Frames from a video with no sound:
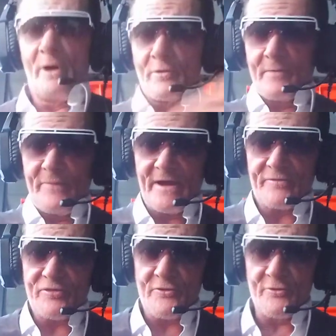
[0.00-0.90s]
Welcome
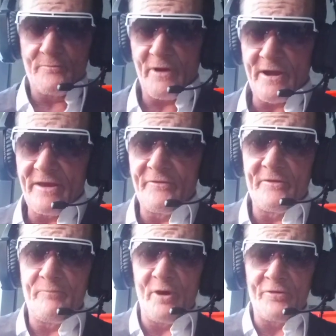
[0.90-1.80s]
back to Buddy
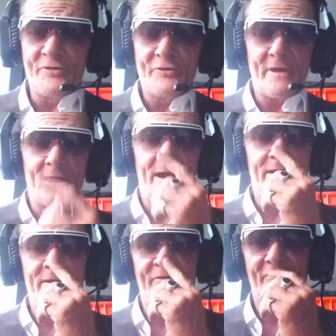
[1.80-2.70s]
and the Boss,
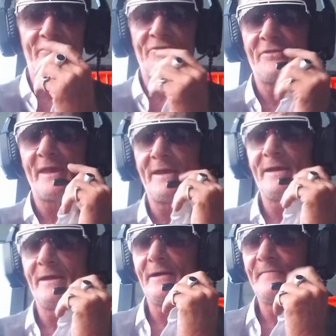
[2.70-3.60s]
and this is
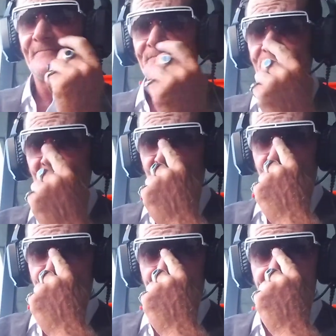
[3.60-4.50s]
a
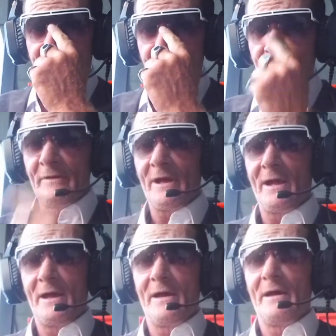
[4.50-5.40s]
quick video
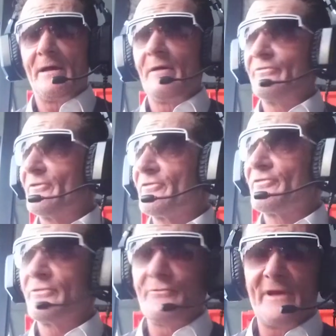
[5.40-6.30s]

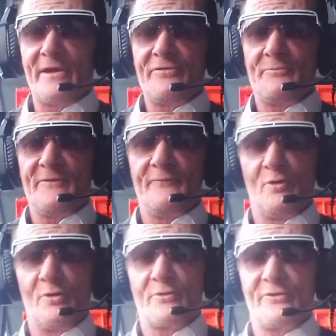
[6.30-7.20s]
just 2 days
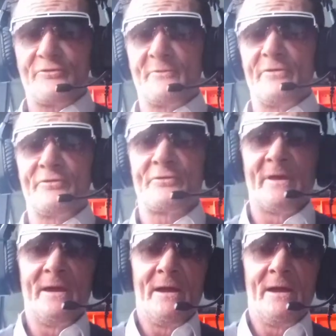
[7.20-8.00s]
before Christmas.